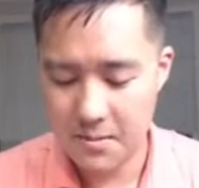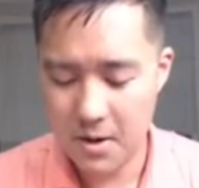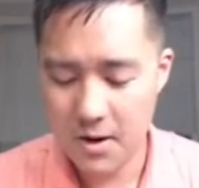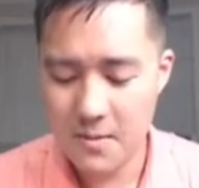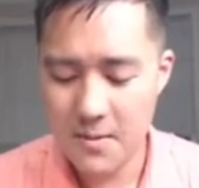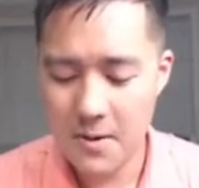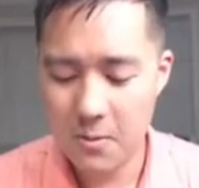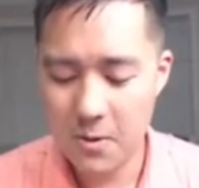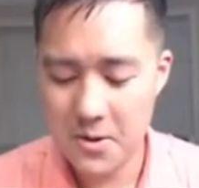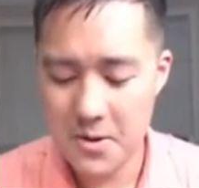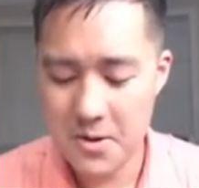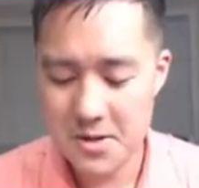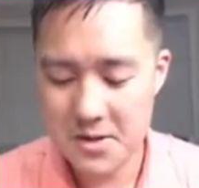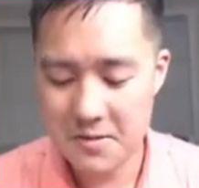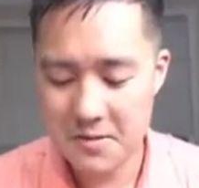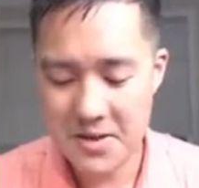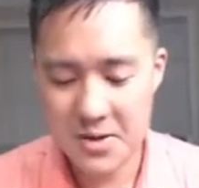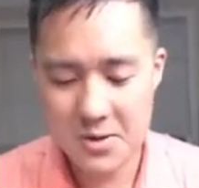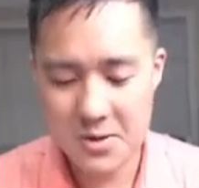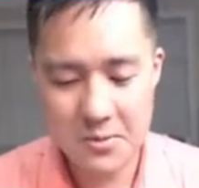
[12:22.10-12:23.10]
of me wonders
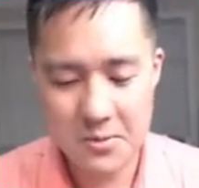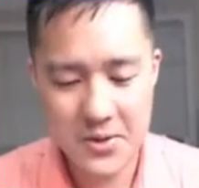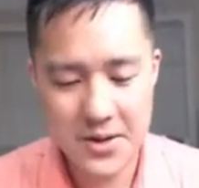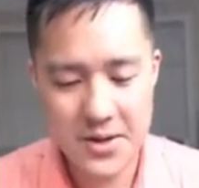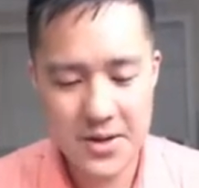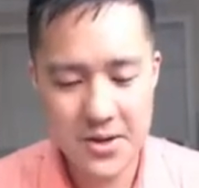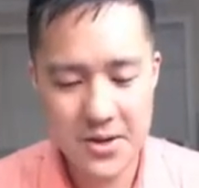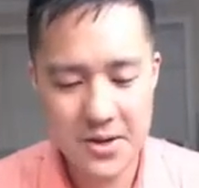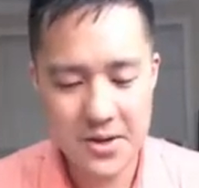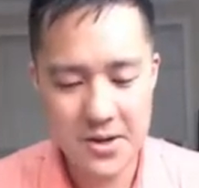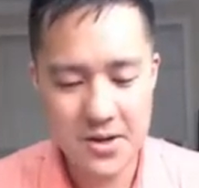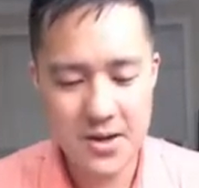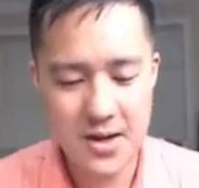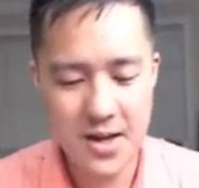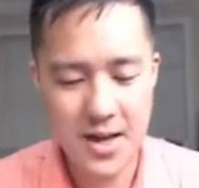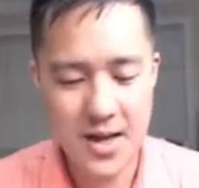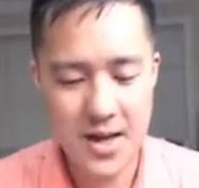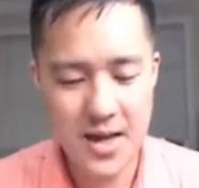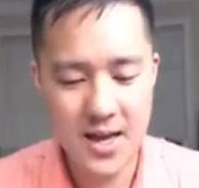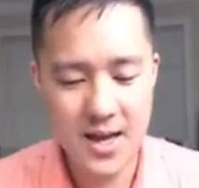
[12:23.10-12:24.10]
if this would be good
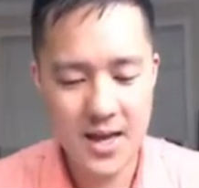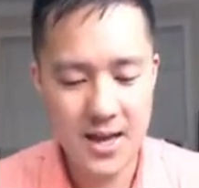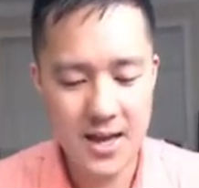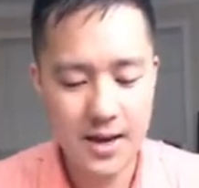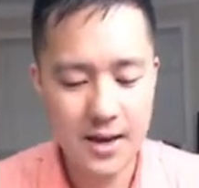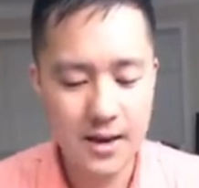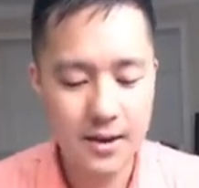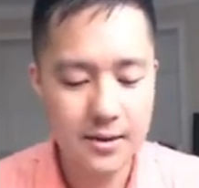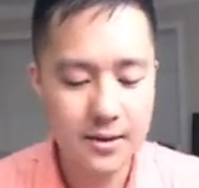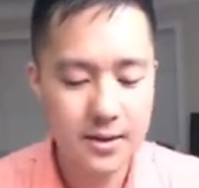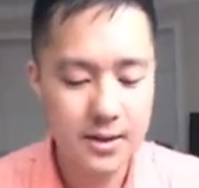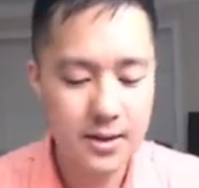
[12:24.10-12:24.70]
in...